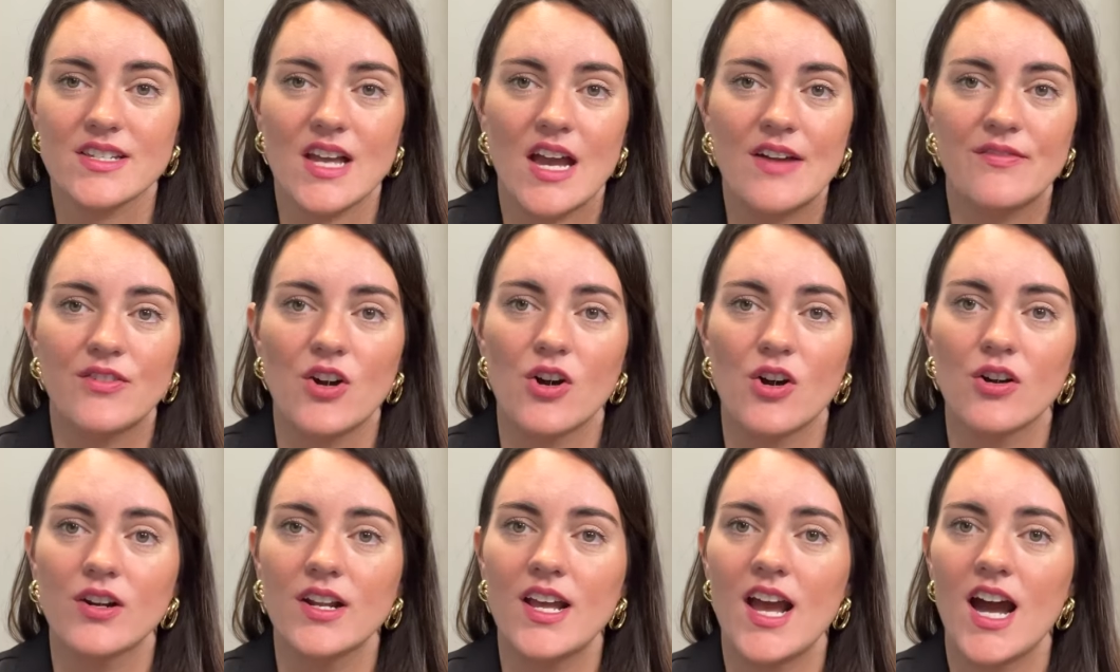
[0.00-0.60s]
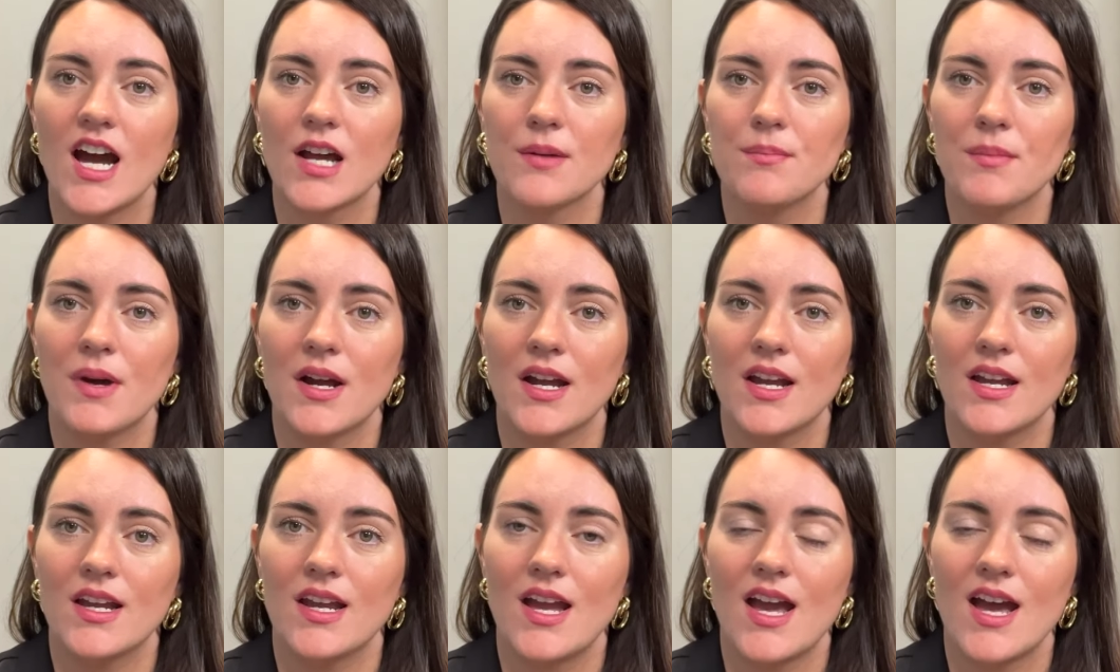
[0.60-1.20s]
I've already had
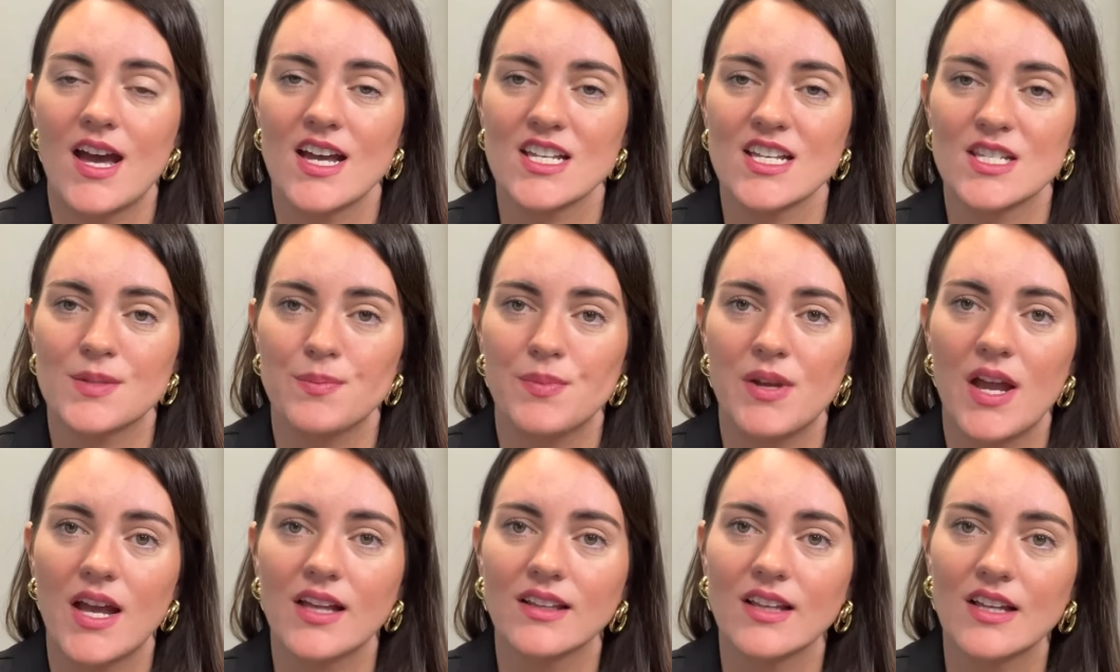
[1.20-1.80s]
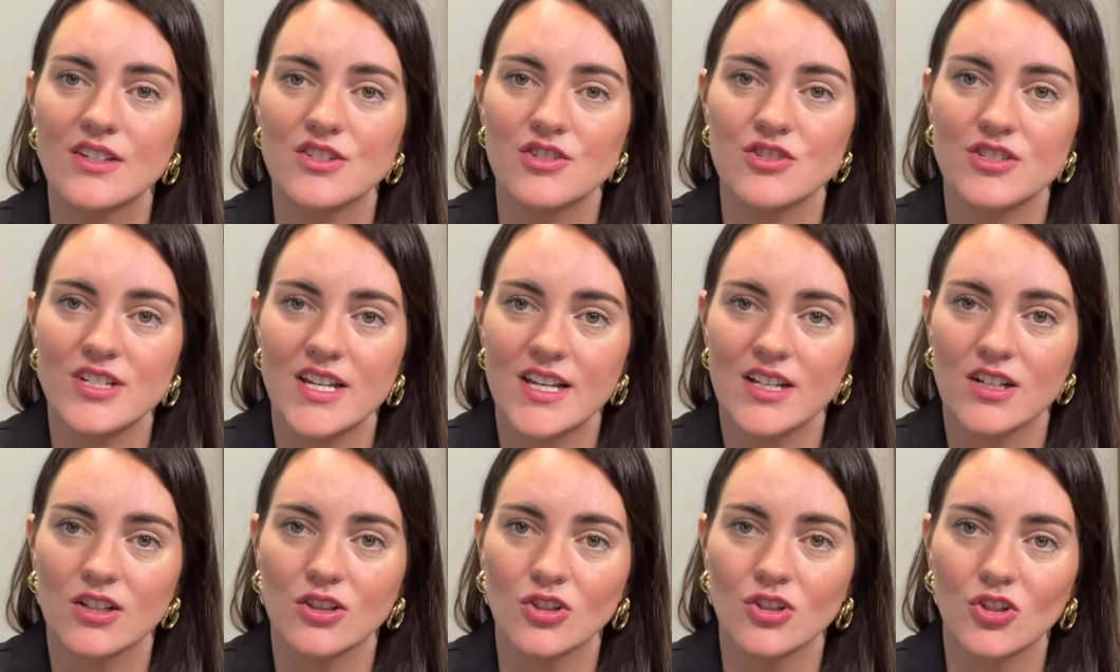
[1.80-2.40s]
my SBA lender
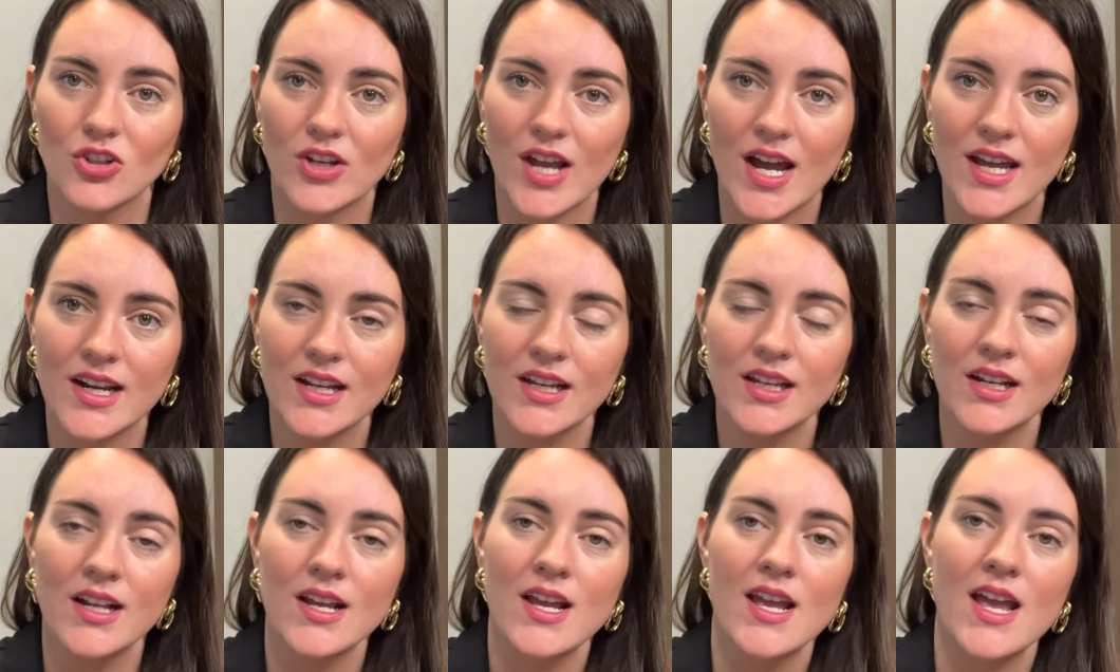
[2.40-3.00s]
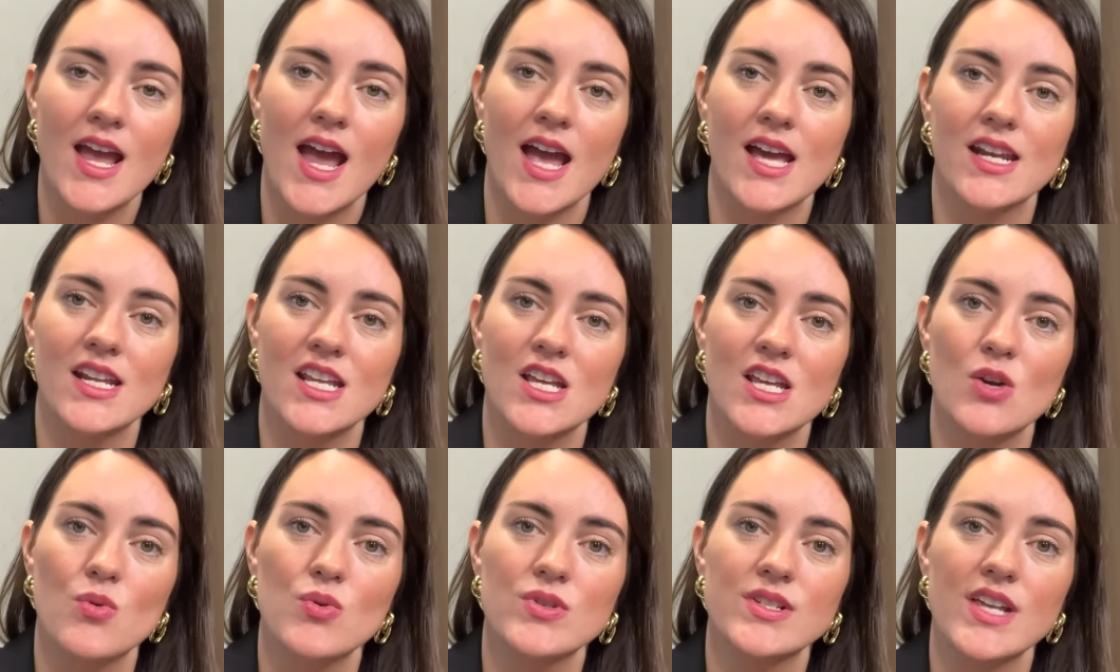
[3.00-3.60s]
take a look at it, and
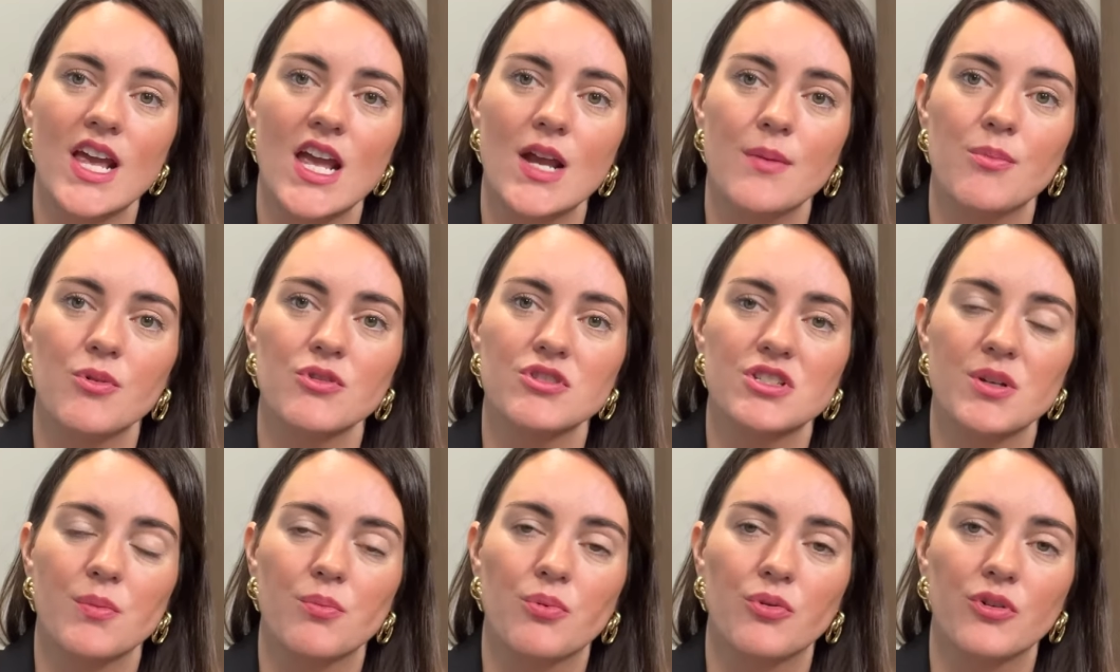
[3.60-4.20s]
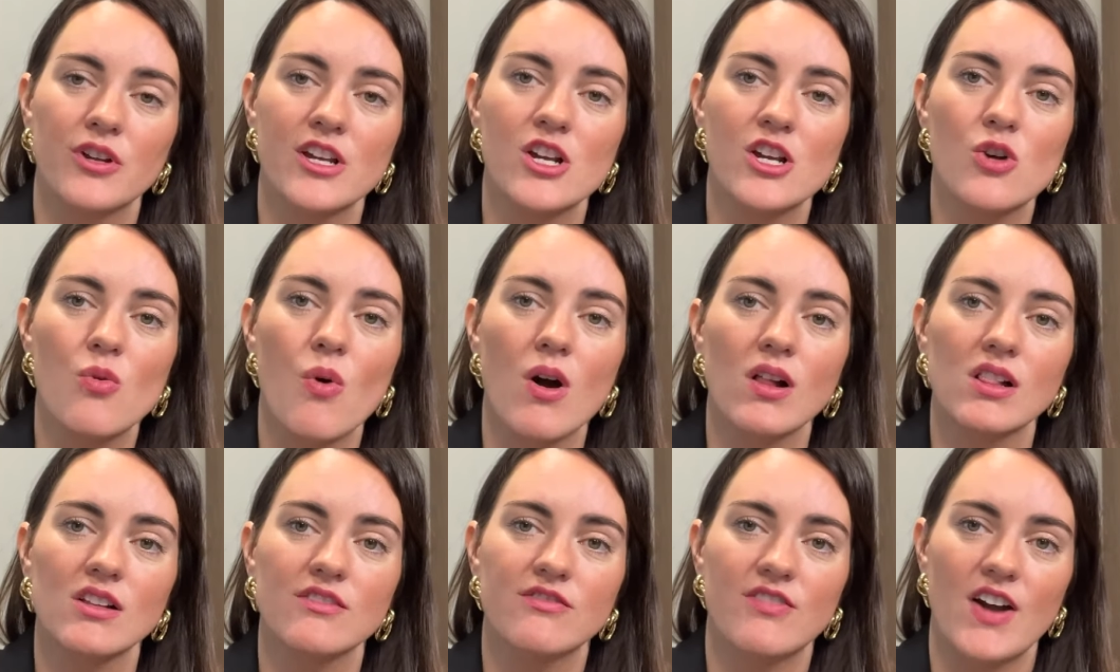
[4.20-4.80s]
he was able to
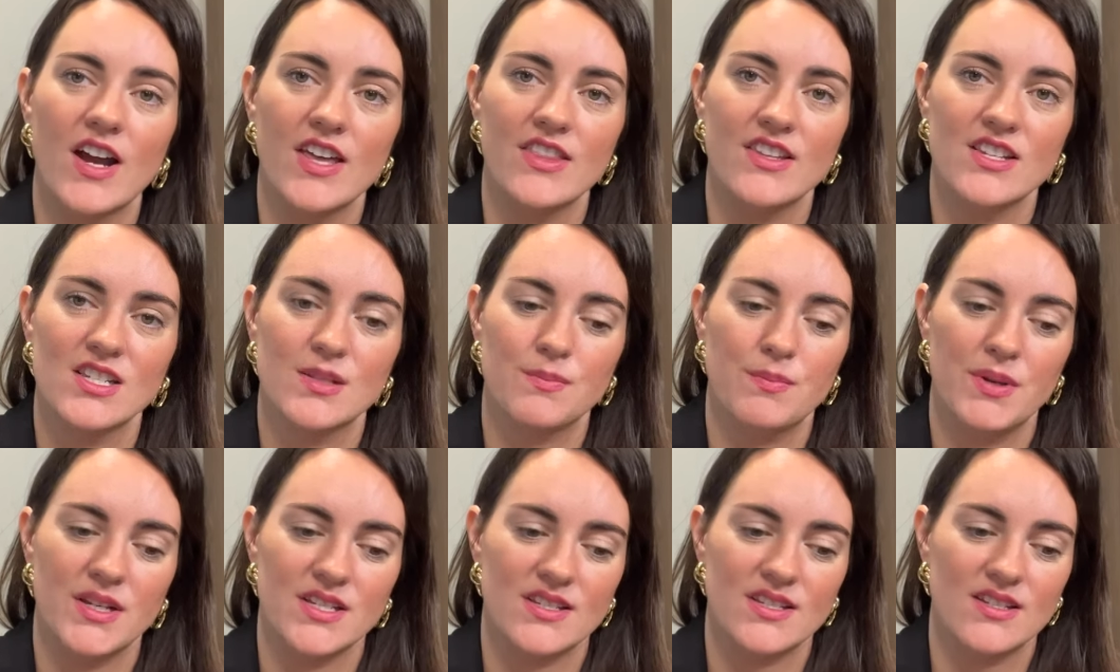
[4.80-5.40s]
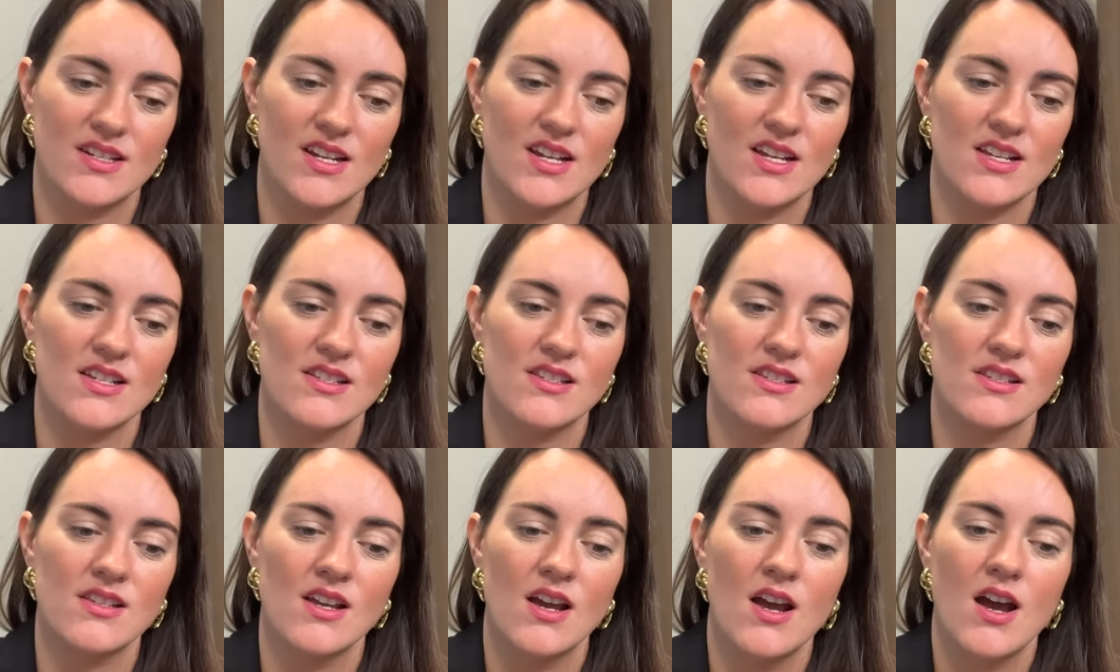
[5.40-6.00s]
pre-qualify this
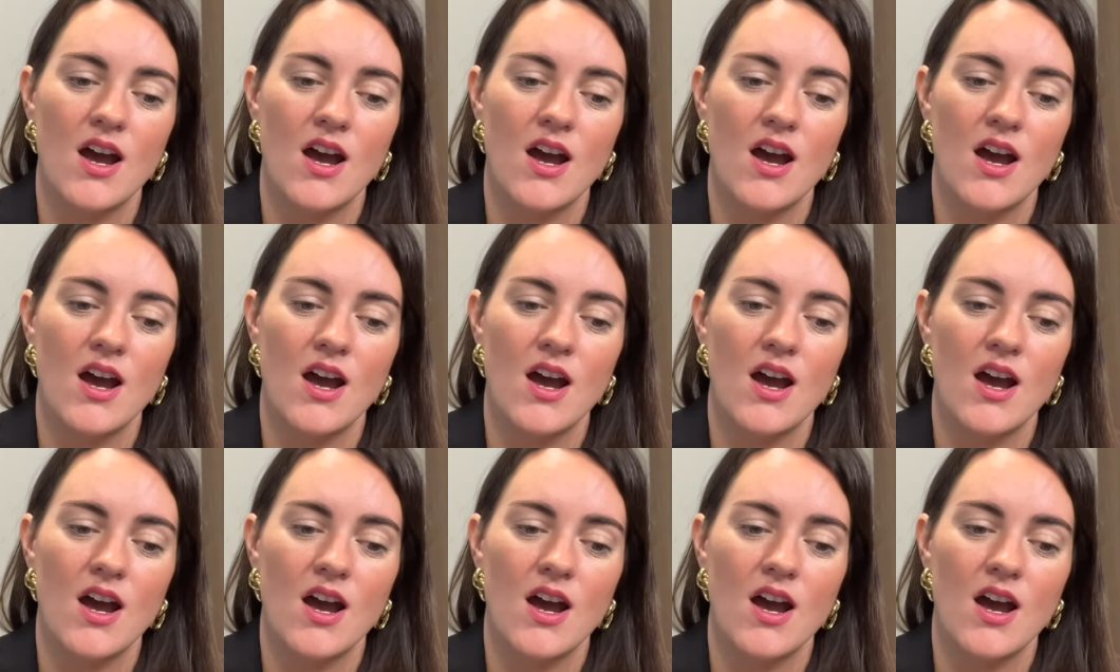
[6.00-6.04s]
business